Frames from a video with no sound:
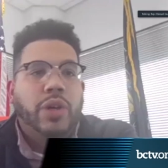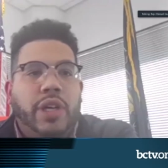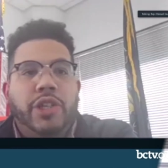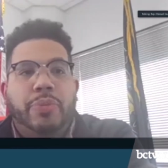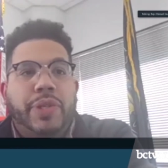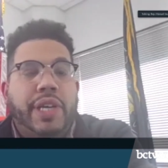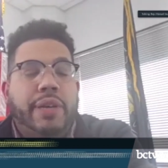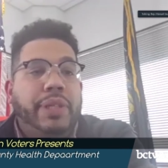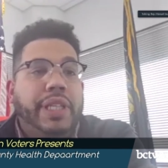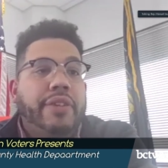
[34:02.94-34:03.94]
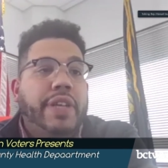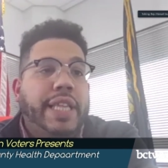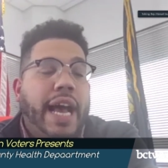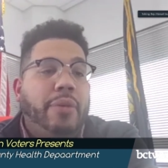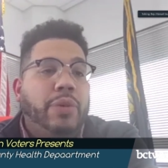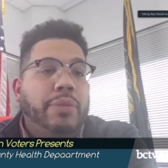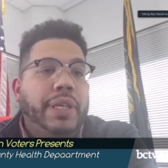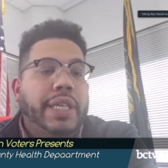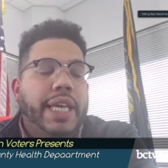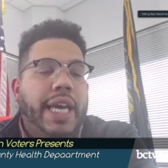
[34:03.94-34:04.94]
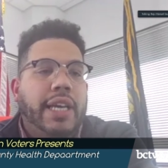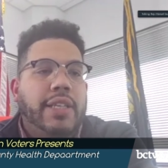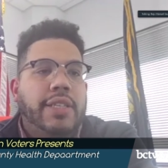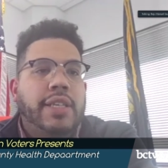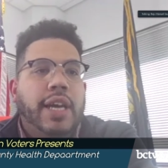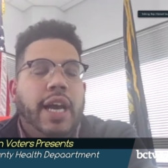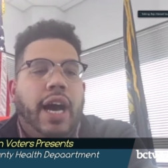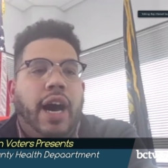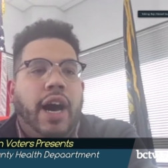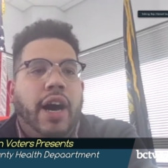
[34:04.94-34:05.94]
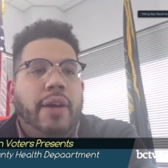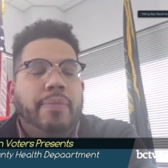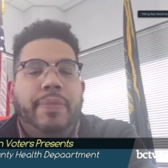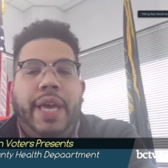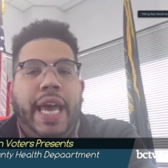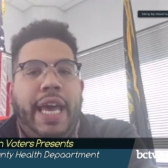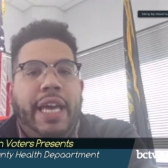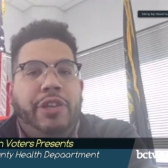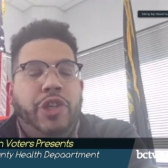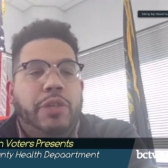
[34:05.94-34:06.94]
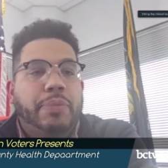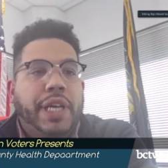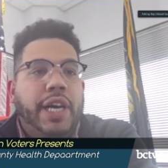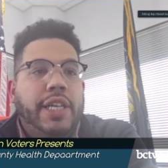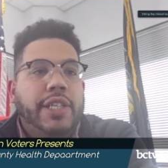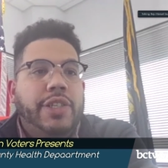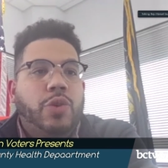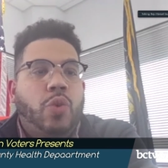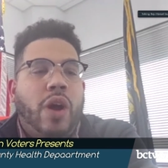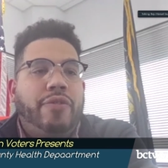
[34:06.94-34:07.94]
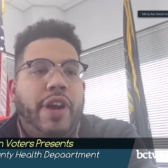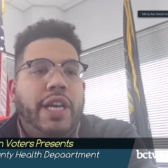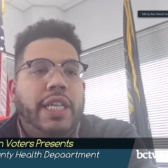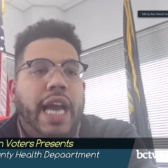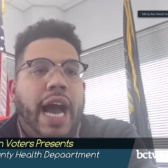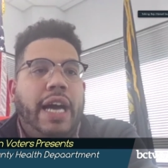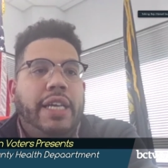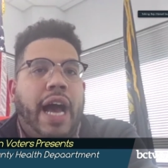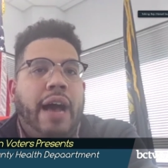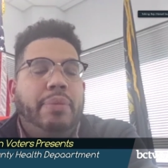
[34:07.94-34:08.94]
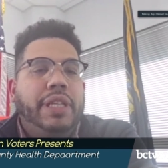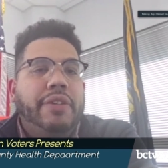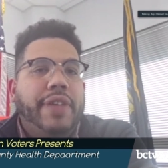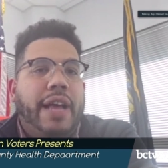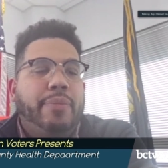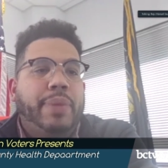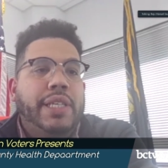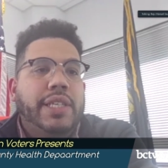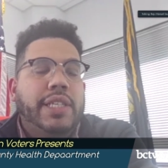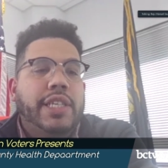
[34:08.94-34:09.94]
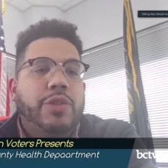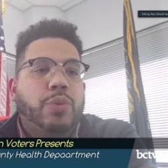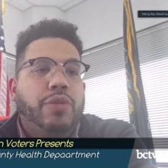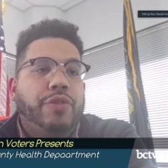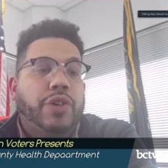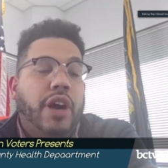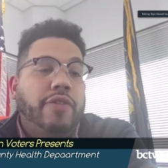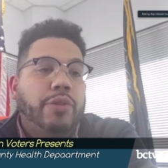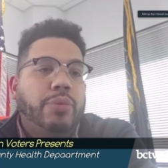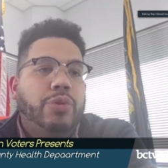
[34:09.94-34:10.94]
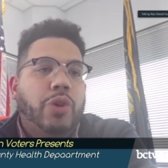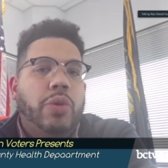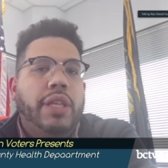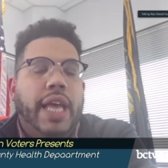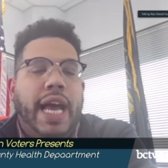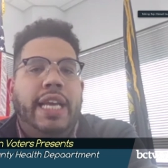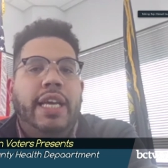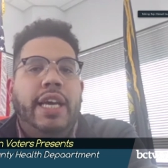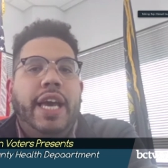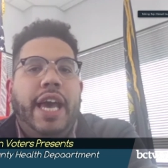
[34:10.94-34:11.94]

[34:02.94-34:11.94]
100% believe that that would be the case. Um, just because, quite frankly, I, I believe that businesses will feel comfortable knowing that